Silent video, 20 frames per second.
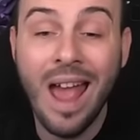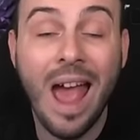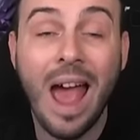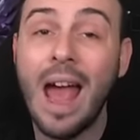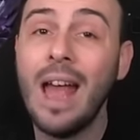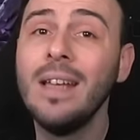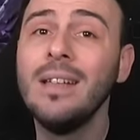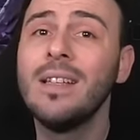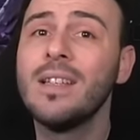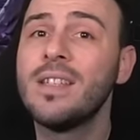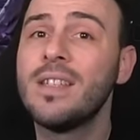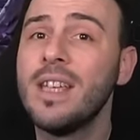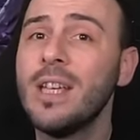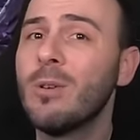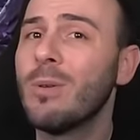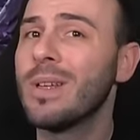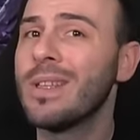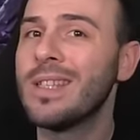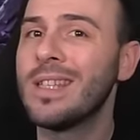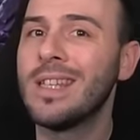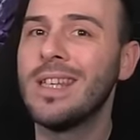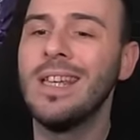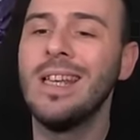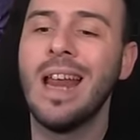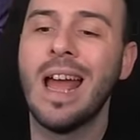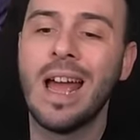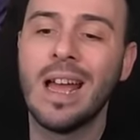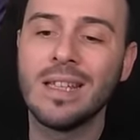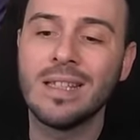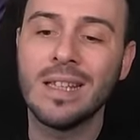and the secret skill
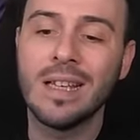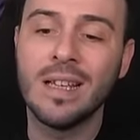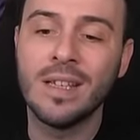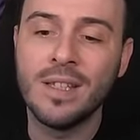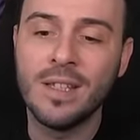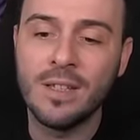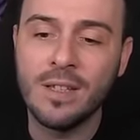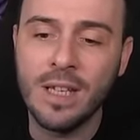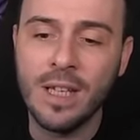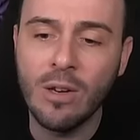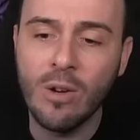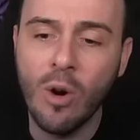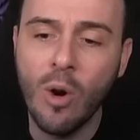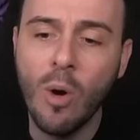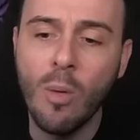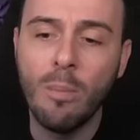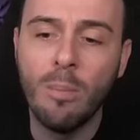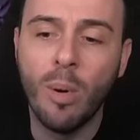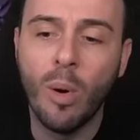has a zero